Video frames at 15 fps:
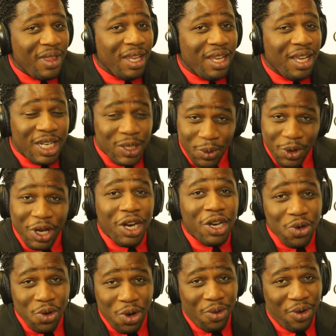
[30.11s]
because we're going to
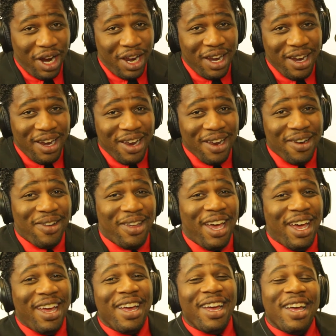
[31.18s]
do it right.
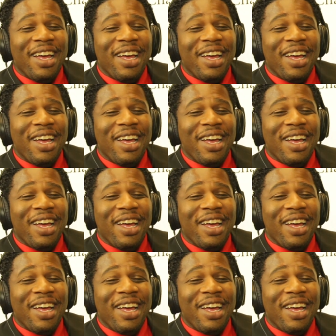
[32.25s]
Okay,